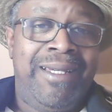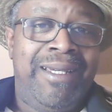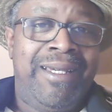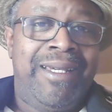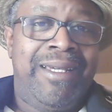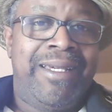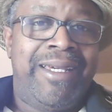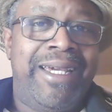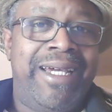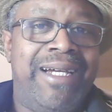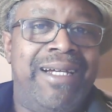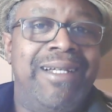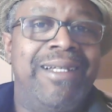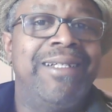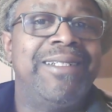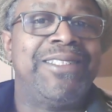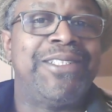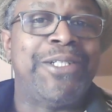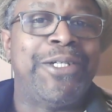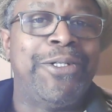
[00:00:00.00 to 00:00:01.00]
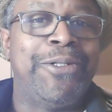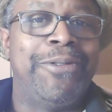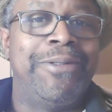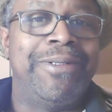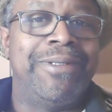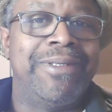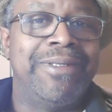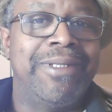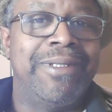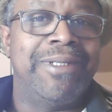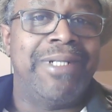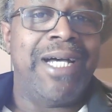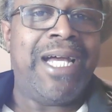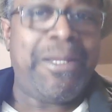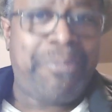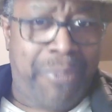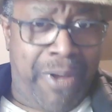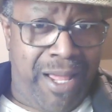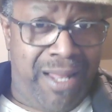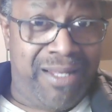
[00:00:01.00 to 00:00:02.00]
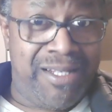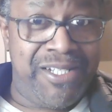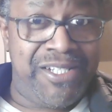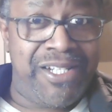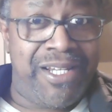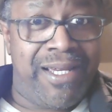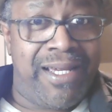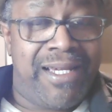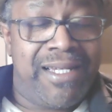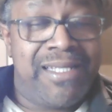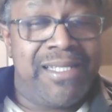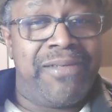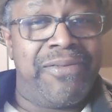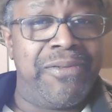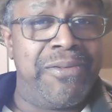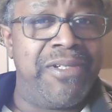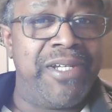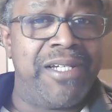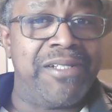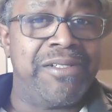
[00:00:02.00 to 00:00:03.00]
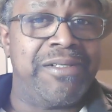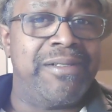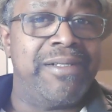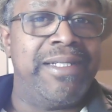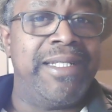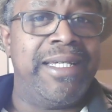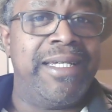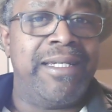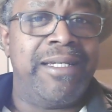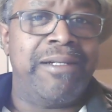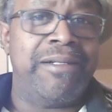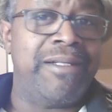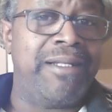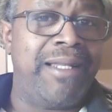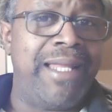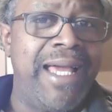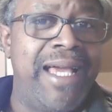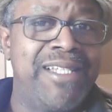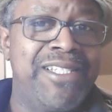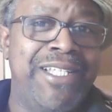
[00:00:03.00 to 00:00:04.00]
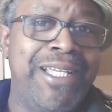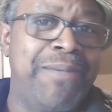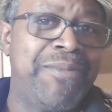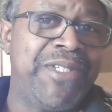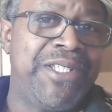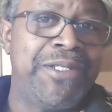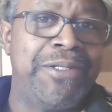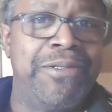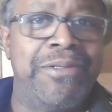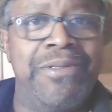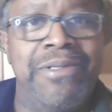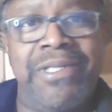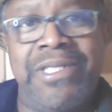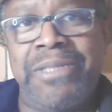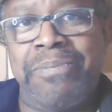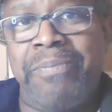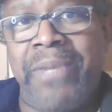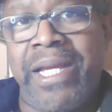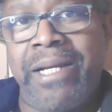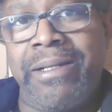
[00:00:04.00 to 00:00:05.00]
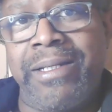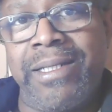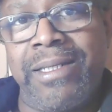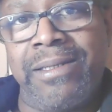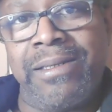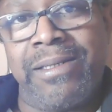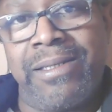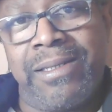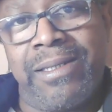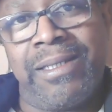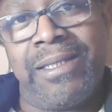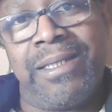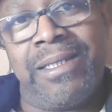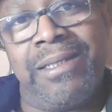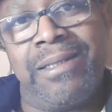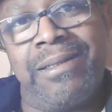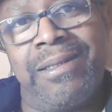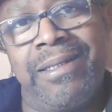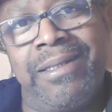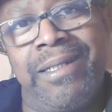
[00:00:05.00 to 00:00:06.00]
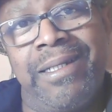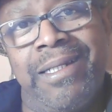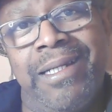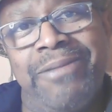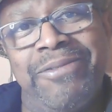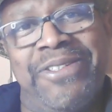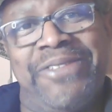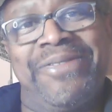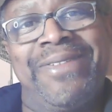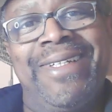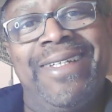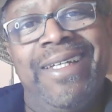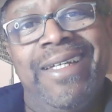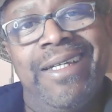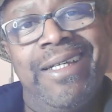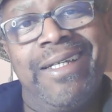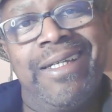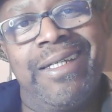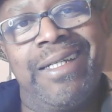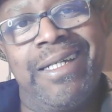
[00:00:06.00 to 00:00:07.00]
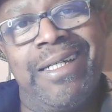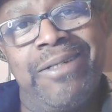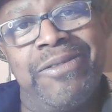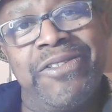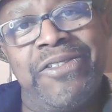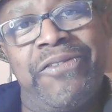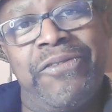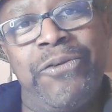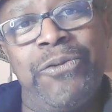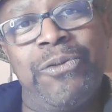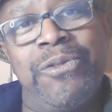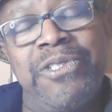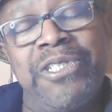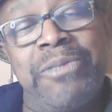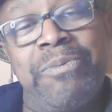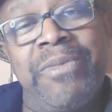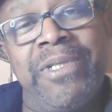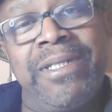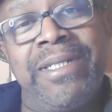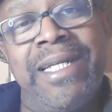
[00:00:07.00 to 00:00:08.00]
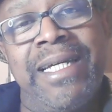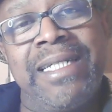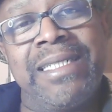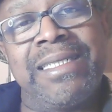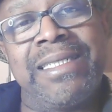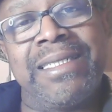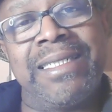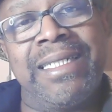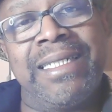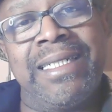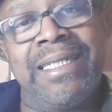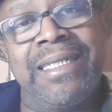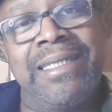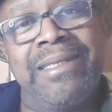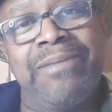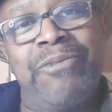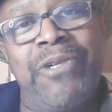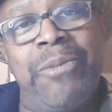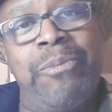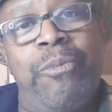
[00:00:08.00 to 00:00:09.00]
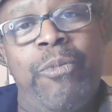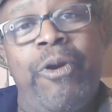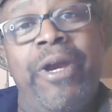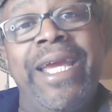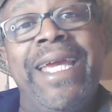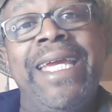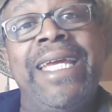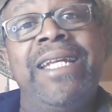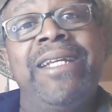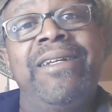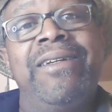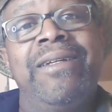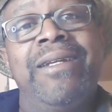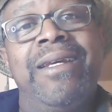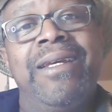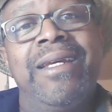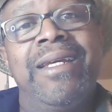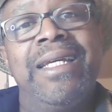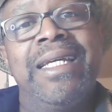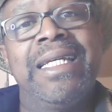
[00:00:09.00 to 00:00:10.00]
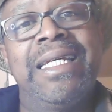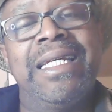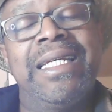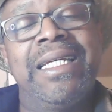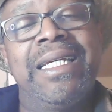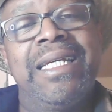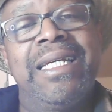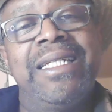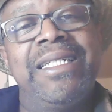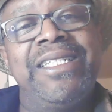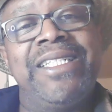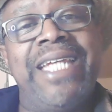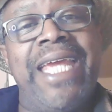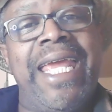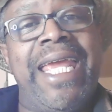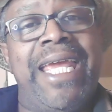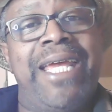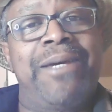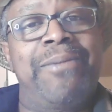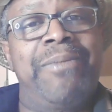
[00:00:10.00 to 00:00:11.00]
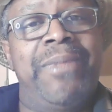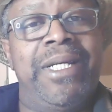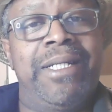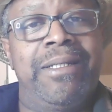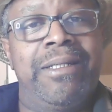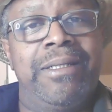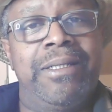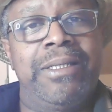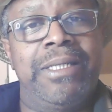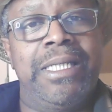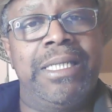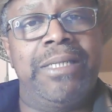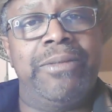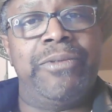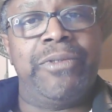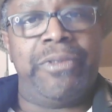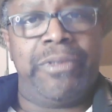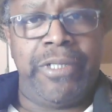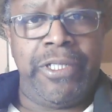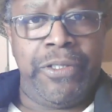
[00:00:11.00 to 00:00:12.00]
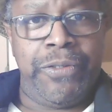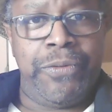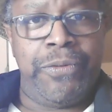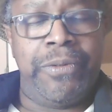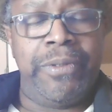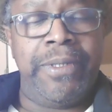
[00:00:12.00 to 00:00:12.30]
Yeah. So I apologize for yesterday or the last episode's experience. I was foolish, but that's what brain jam will do.